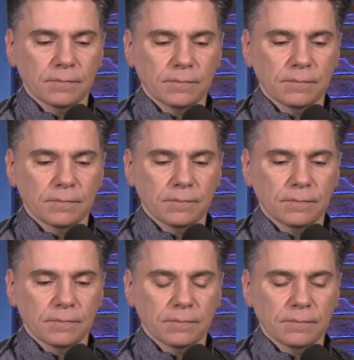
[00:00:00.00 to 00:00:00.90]

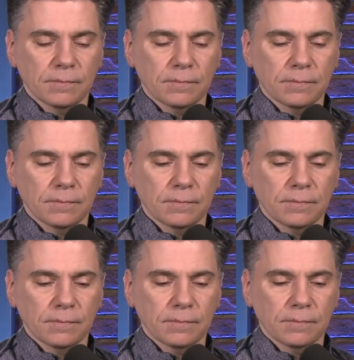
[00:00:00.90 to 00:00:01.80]

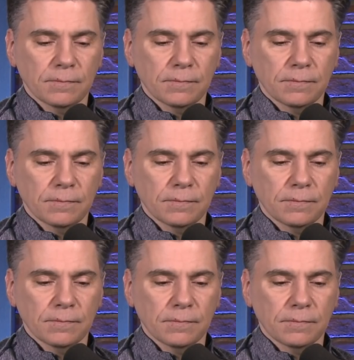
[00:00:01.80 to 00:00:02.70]

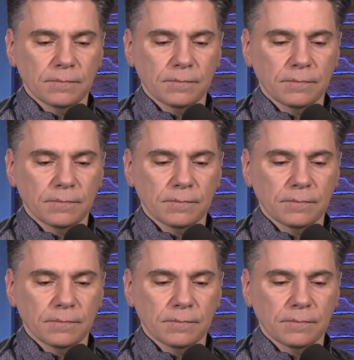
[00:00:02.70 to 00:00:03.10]
(not speaking)